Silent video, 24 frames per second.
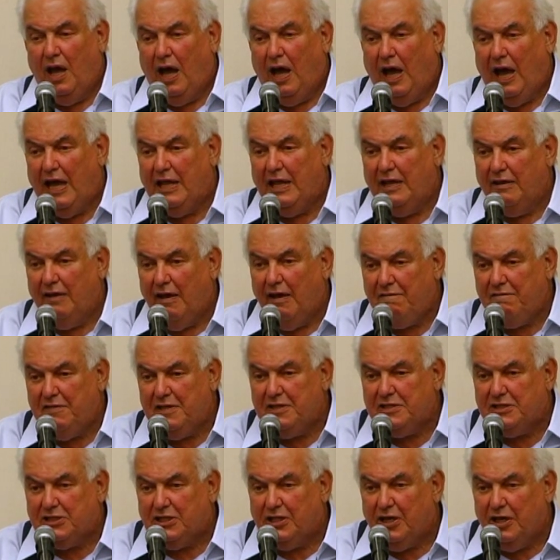I love
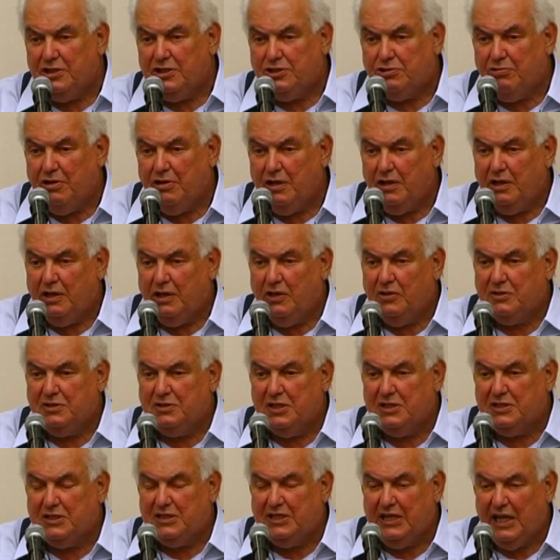this country because
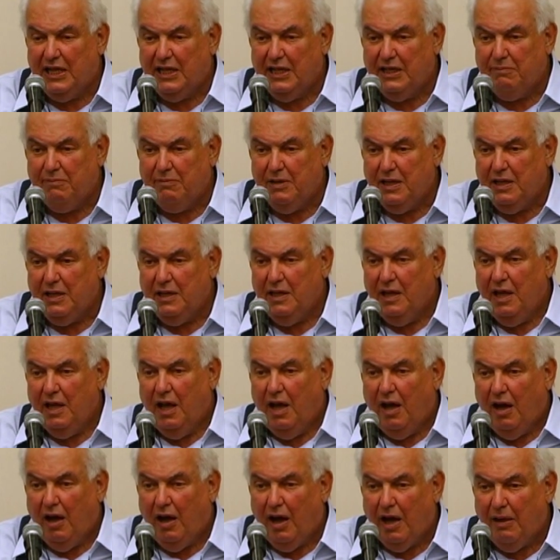it's telling me,
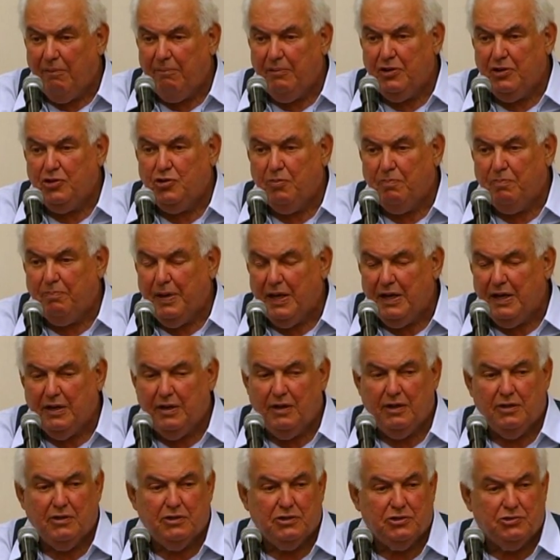Hartman, you
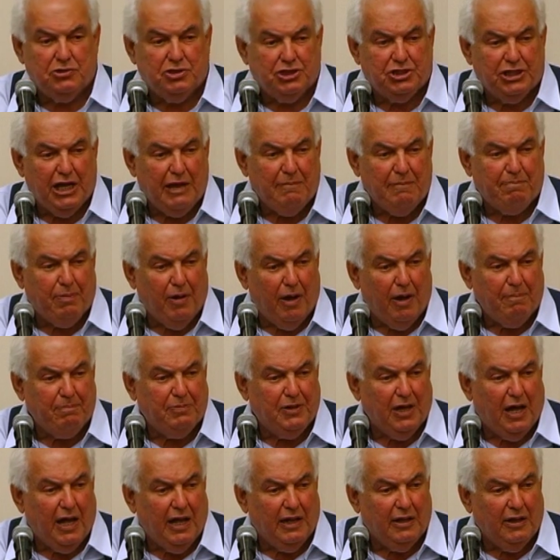better shape up the
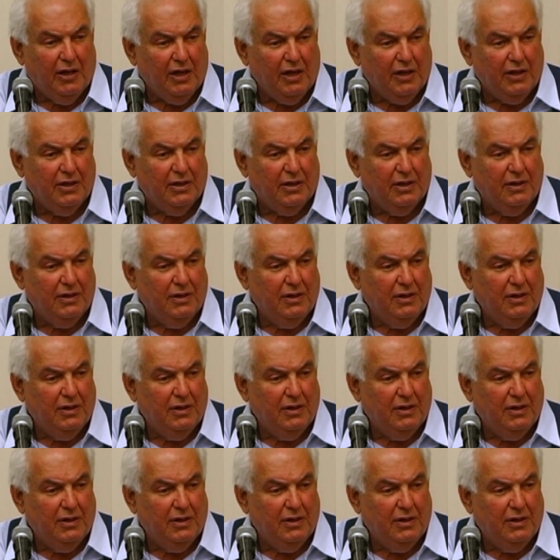halacha